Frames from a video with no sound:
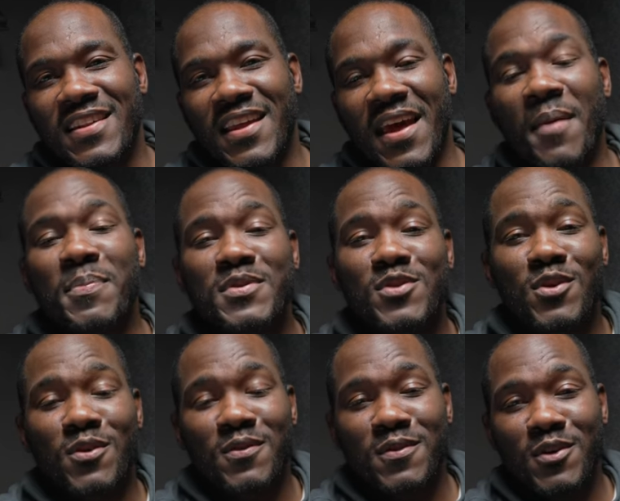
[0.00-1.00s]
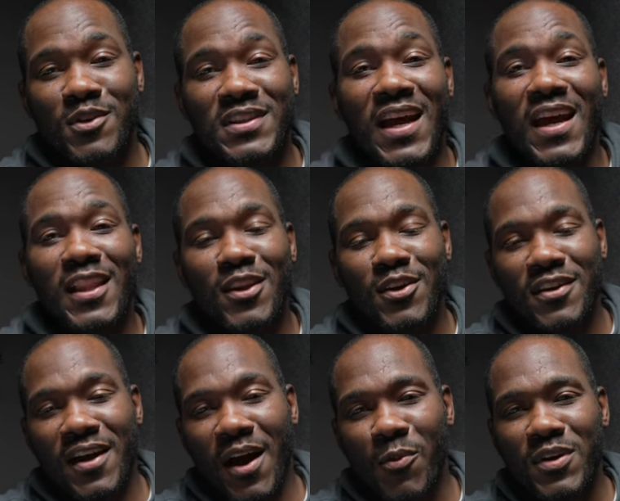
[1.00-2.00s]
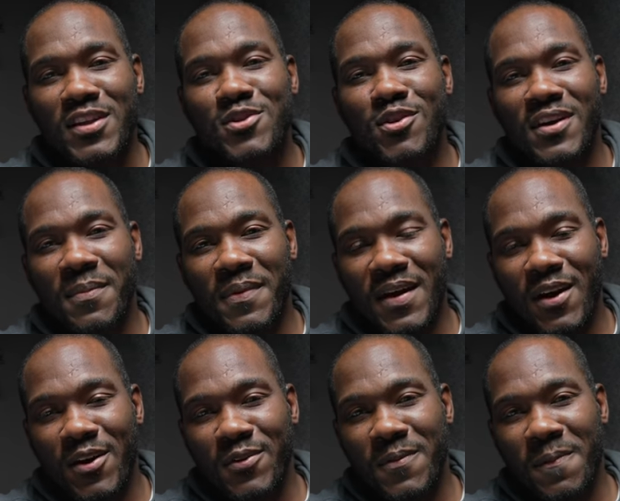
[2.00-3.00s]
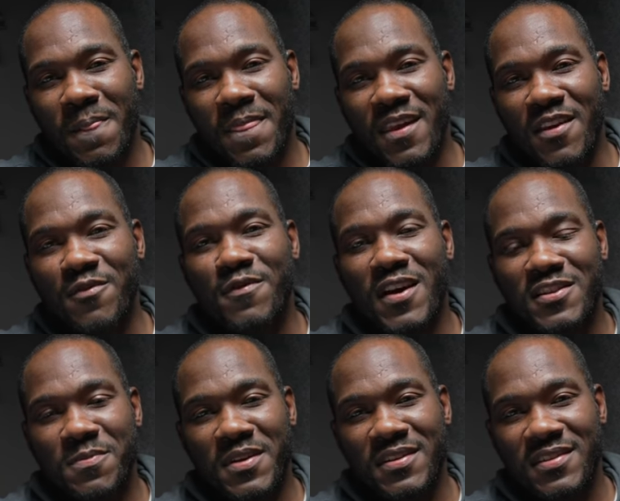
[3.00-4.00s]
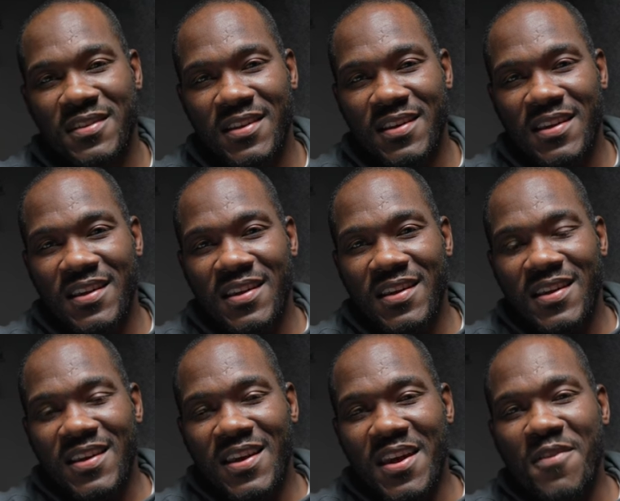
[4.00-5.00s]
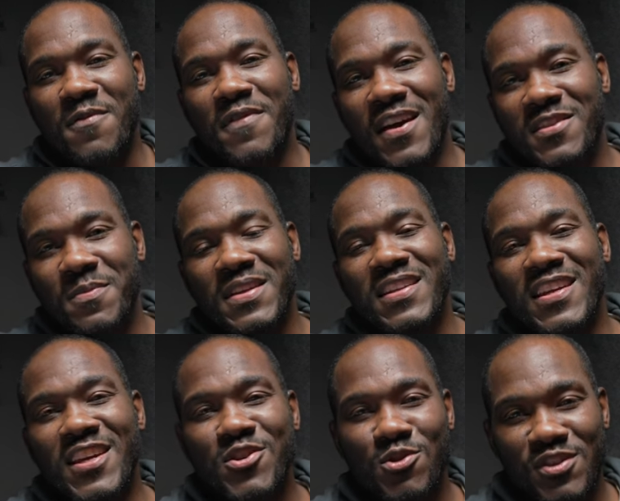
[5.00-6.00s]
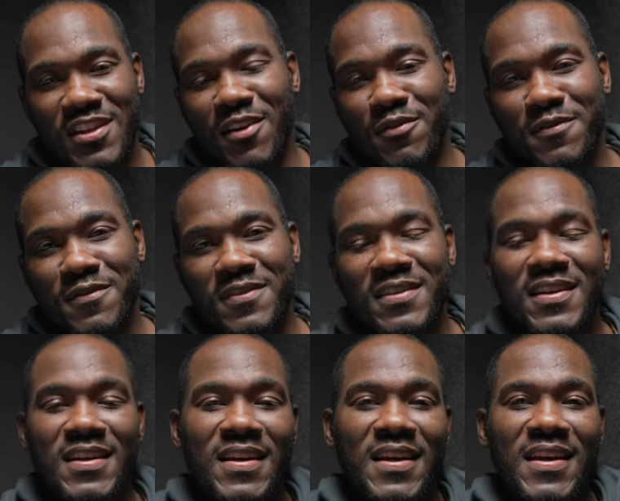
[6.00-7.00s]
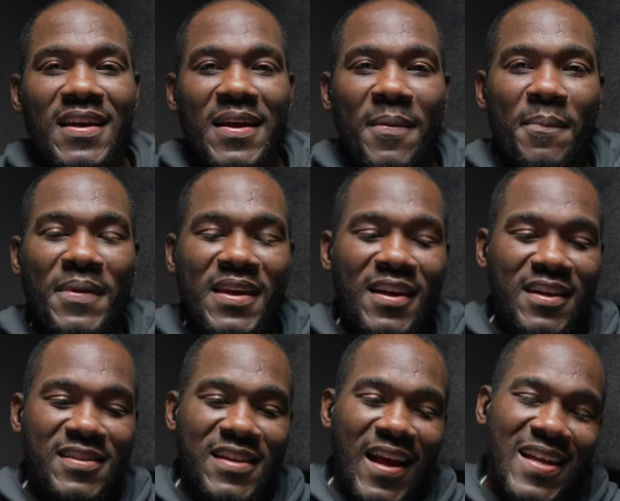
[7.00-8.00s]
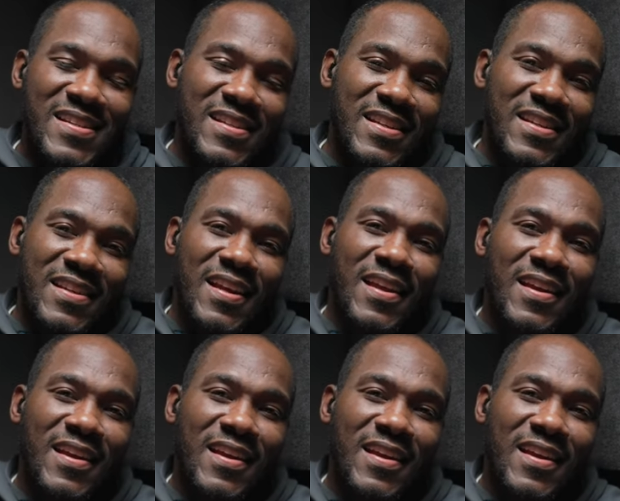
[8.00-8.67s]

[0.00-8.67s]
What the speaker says: episode or dialogue, I want to talk about investment. Investment in yourself. Because I see,